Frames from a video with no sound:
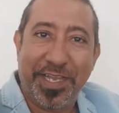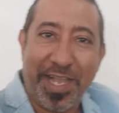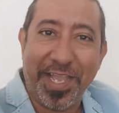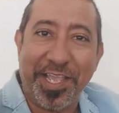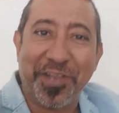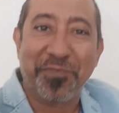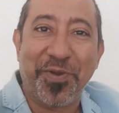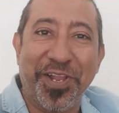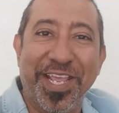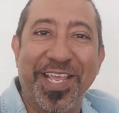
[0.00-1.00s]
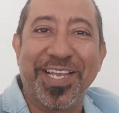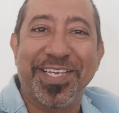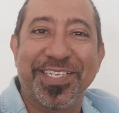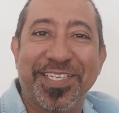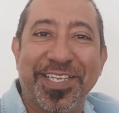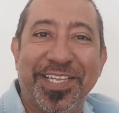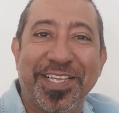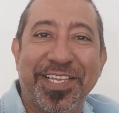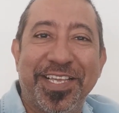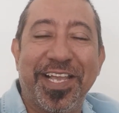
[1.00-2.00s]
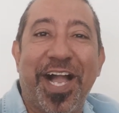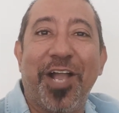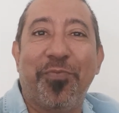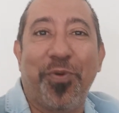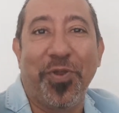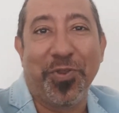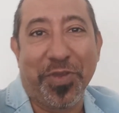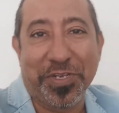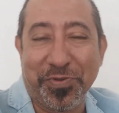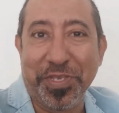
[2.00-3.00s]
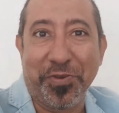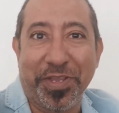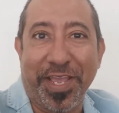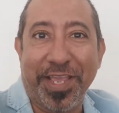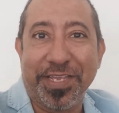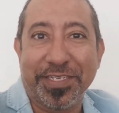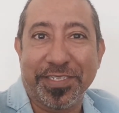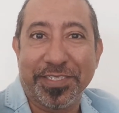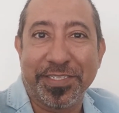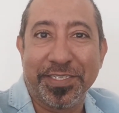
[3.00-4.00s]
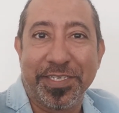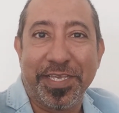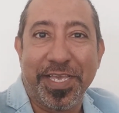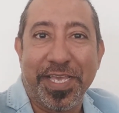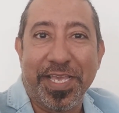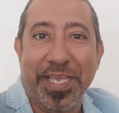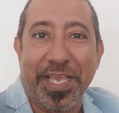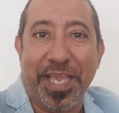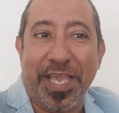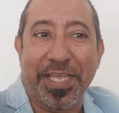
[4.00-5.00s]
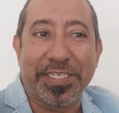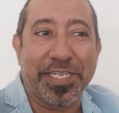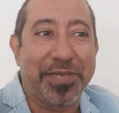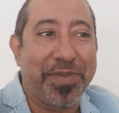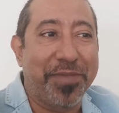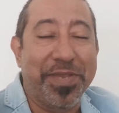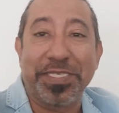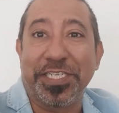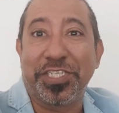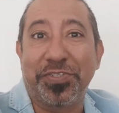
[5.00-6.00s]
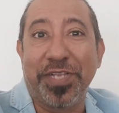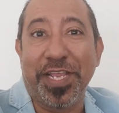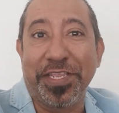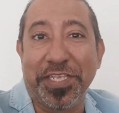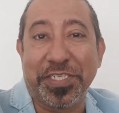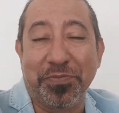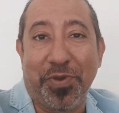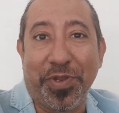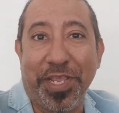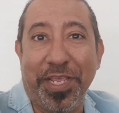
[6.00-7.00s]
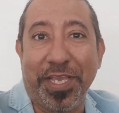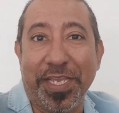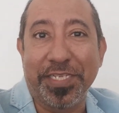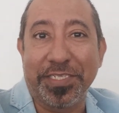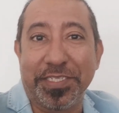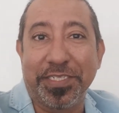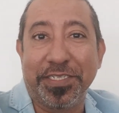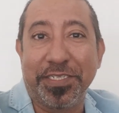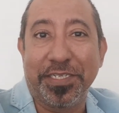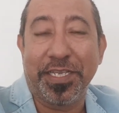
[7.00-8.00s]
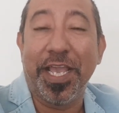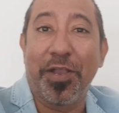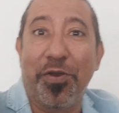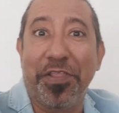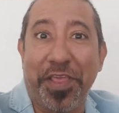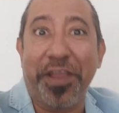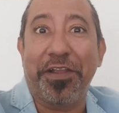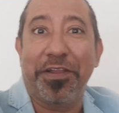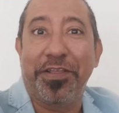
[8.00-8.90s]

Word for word: Hi, good morning. I hope all you are doing okay. And uh, my message today, this morning, is hang on there